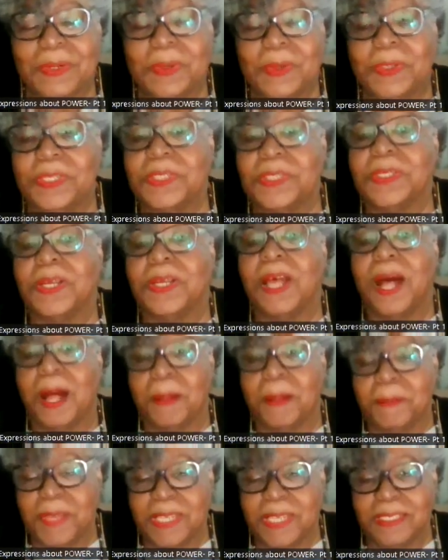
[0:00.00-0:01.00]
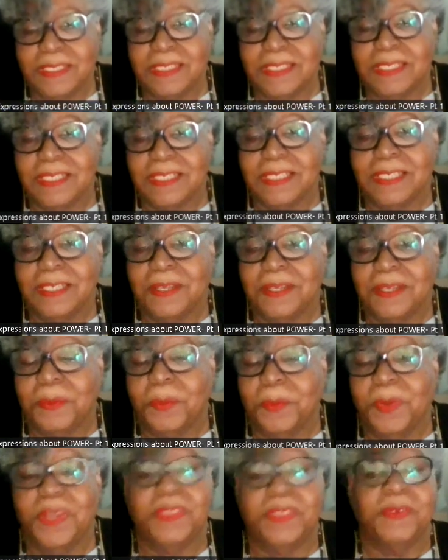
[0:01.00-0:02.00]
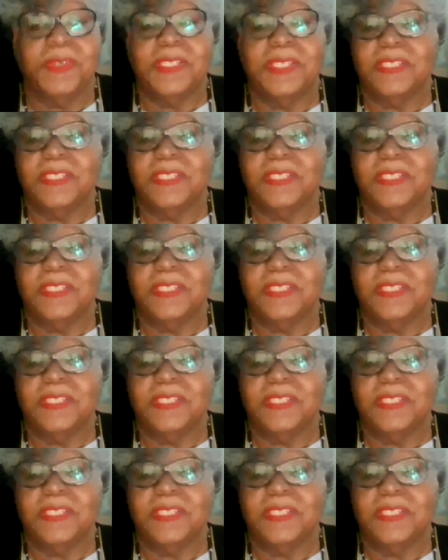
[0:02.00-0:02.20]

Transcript: or to comment, whether